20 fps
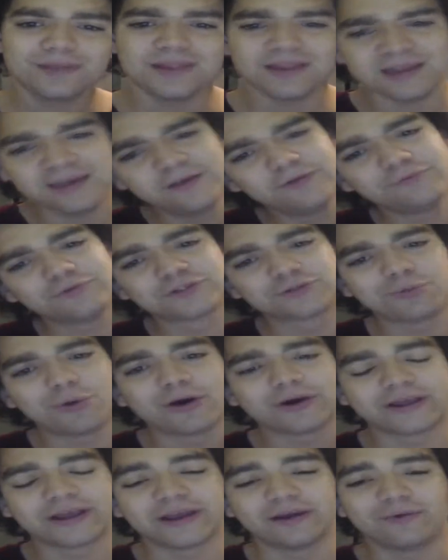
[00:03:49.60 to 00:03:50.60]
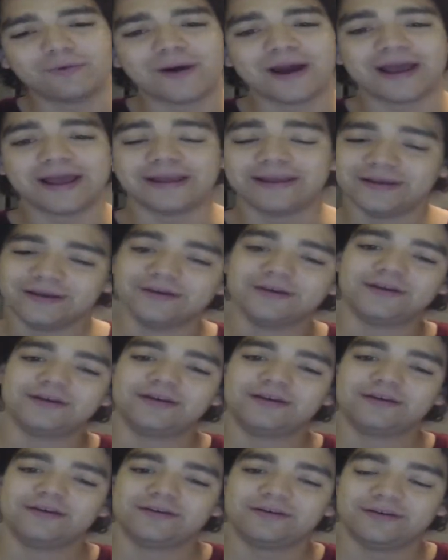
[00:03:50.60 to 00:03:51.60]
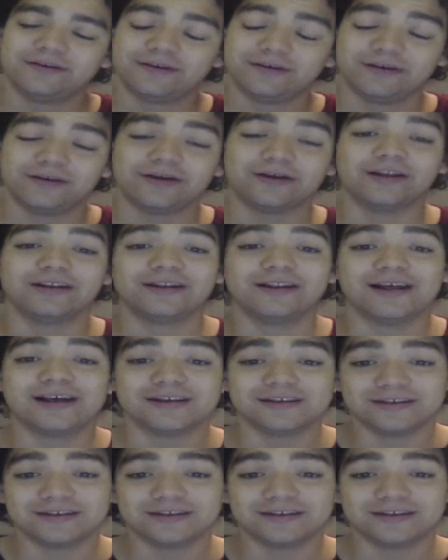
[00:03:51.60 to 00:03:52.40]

he was walking away. Unless,